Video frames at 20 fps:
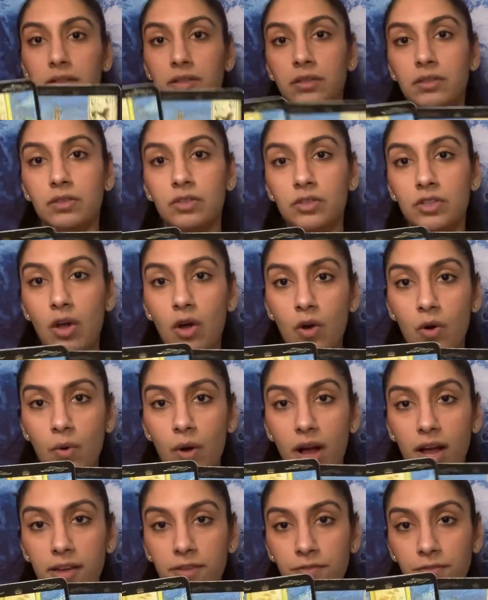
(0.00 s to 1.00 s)
So
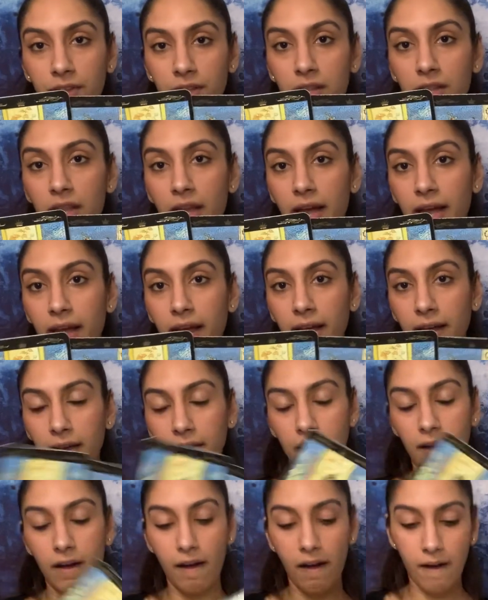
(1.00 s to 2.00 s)
I feel like
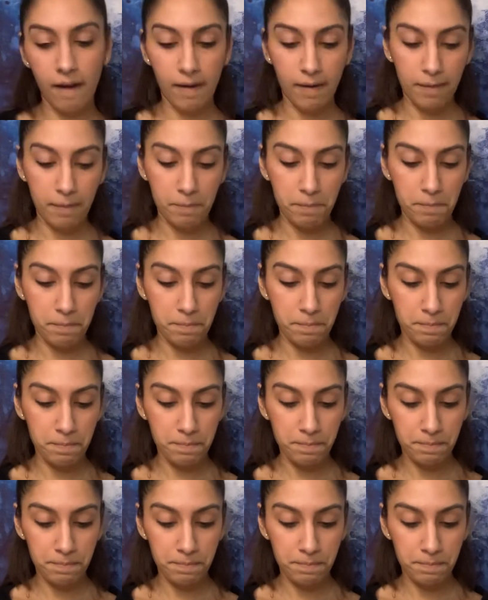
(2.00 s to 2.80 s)
you